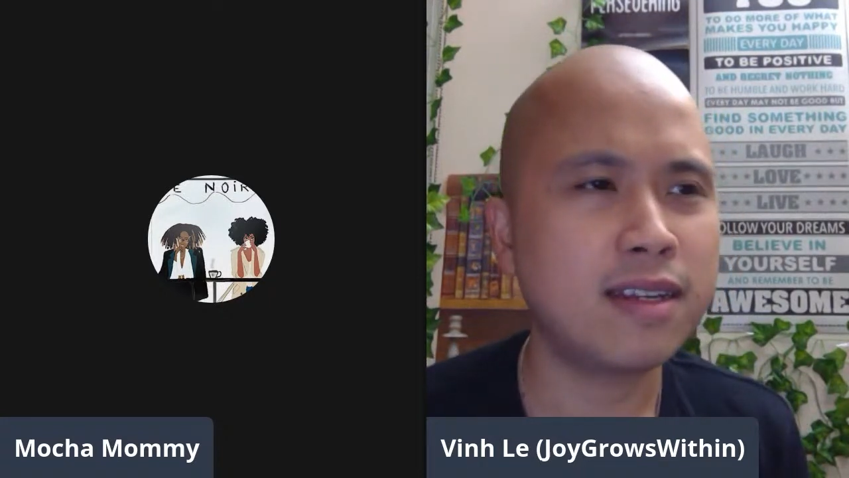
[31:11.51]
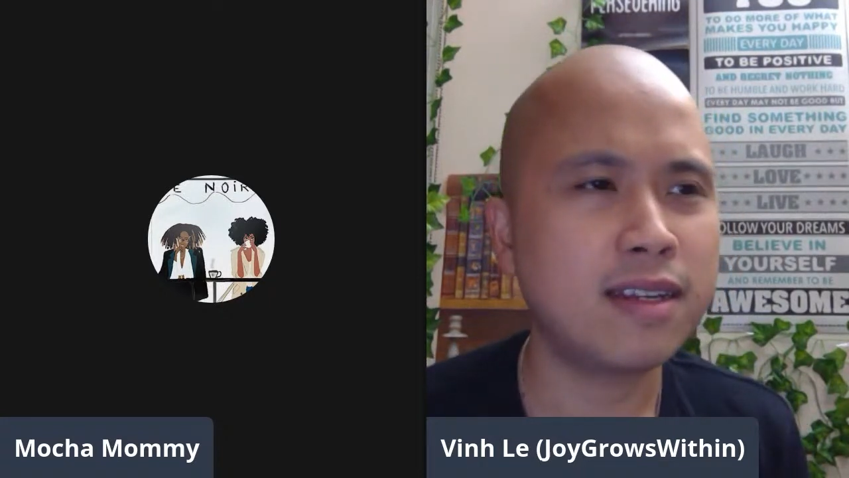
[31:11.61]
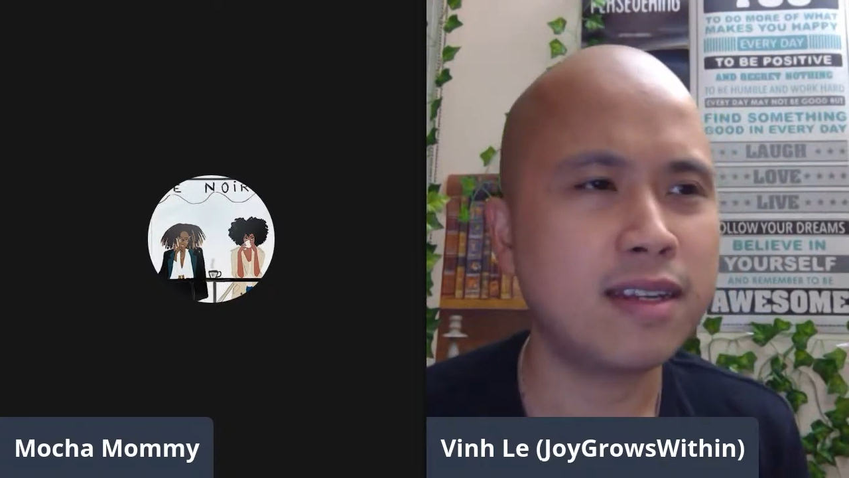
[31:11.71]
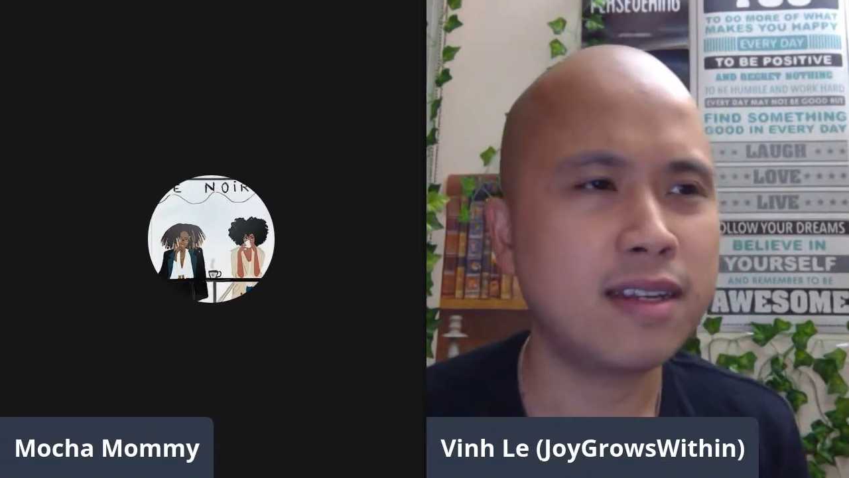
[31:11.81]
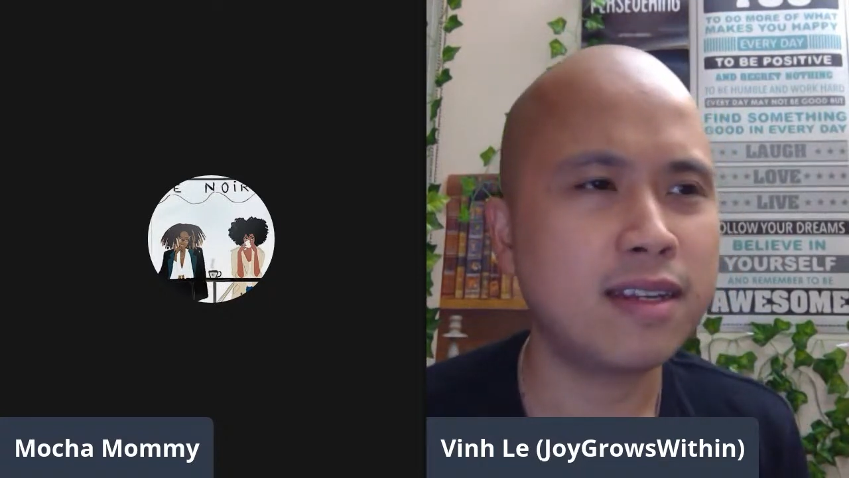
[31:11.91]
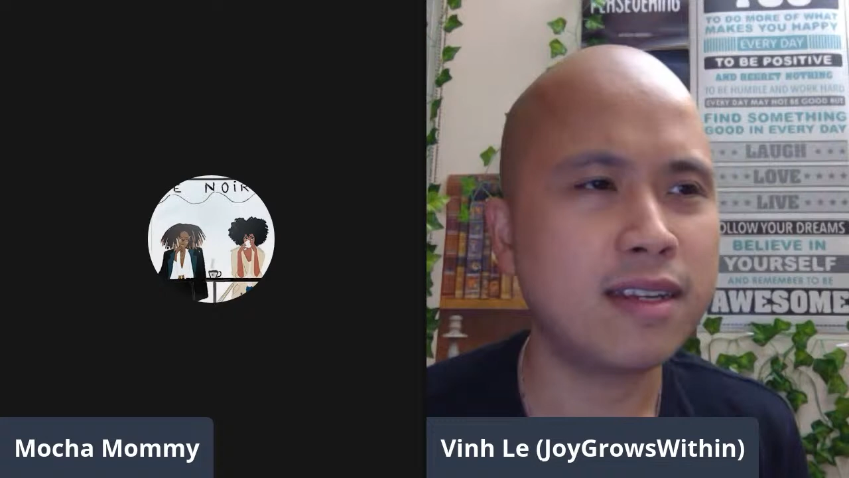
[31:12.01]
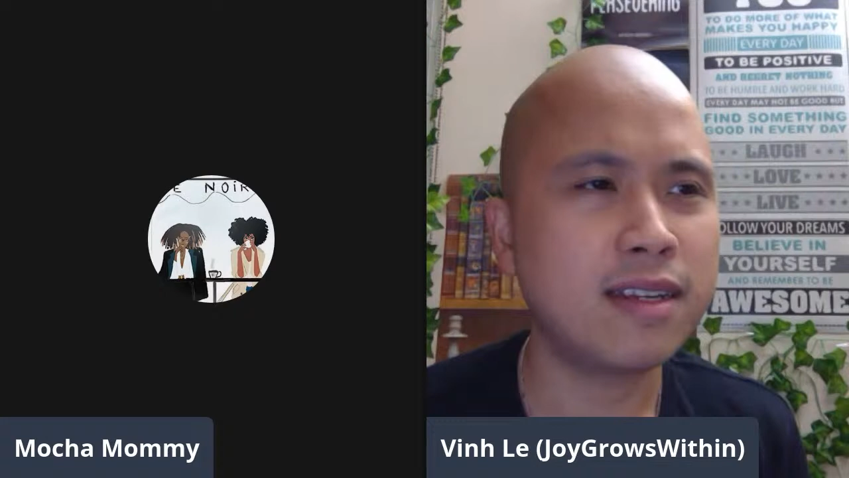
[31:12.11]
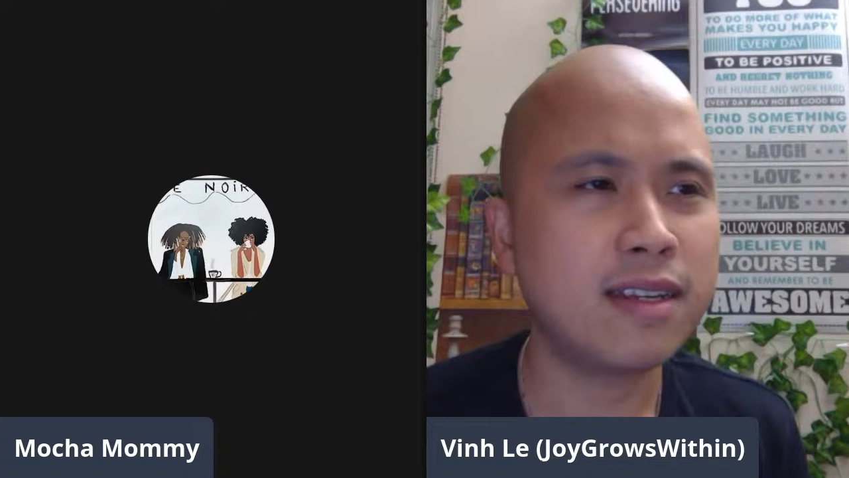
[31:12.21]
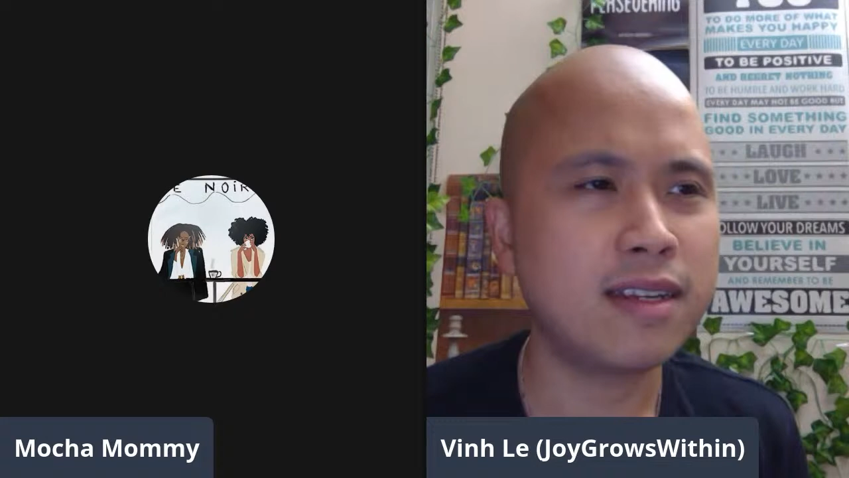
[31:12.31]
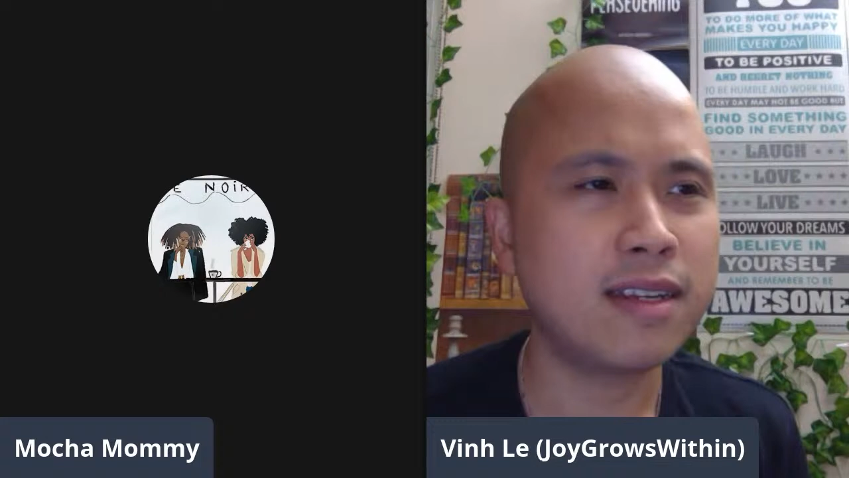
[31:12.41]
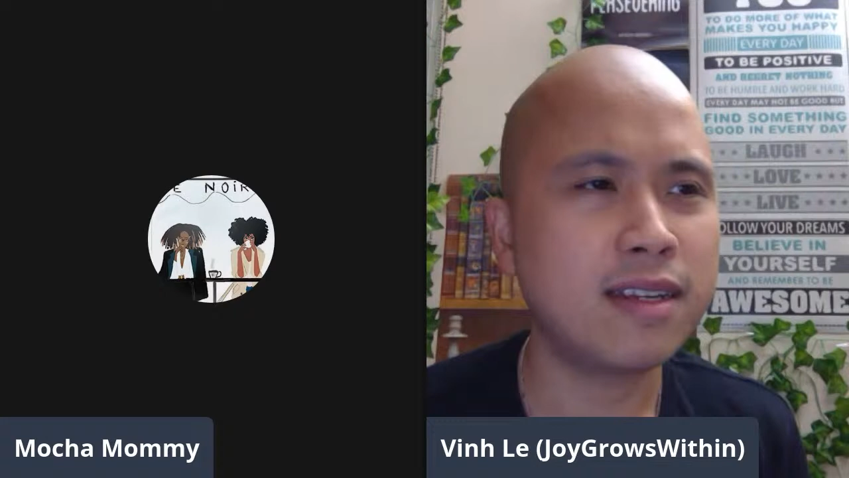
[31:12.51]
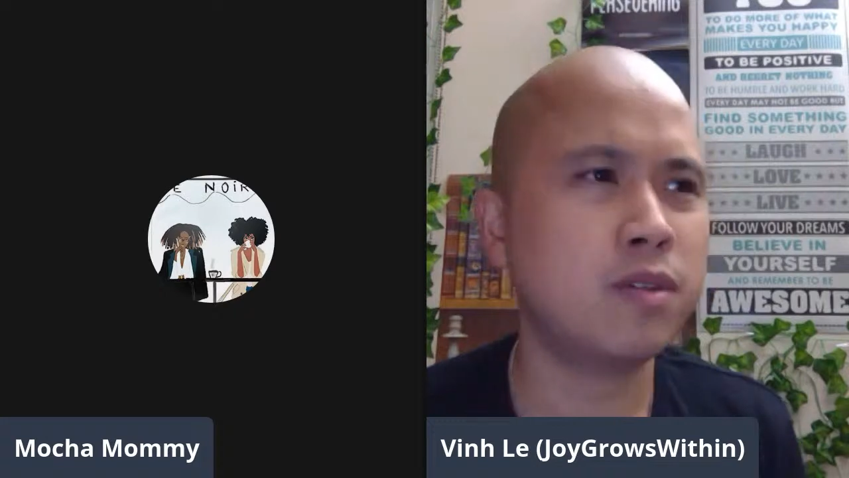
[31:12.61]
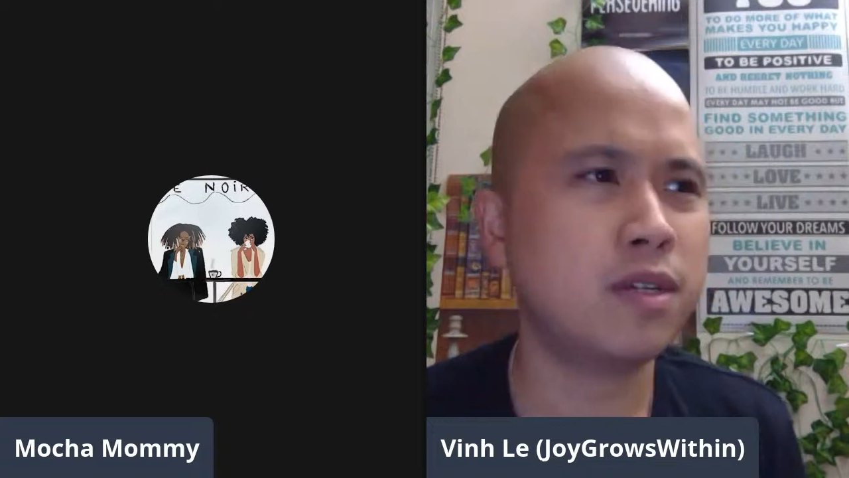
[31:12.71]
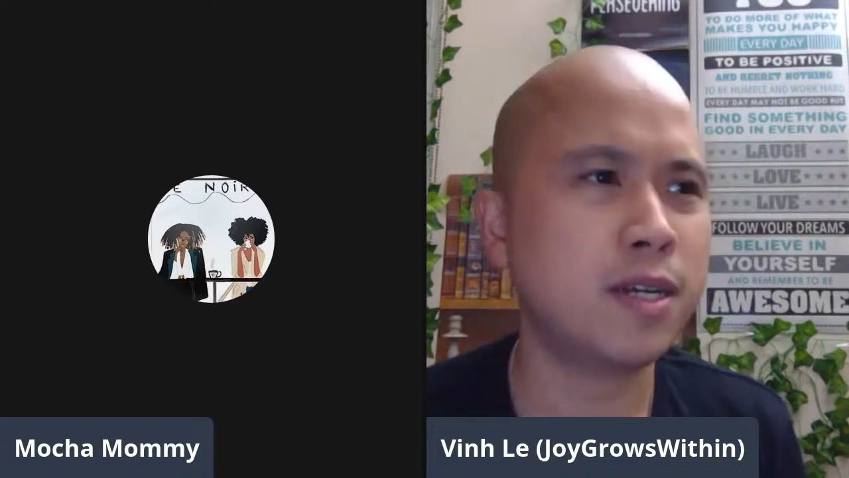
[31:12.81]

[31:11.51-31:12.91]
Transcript: YouTube into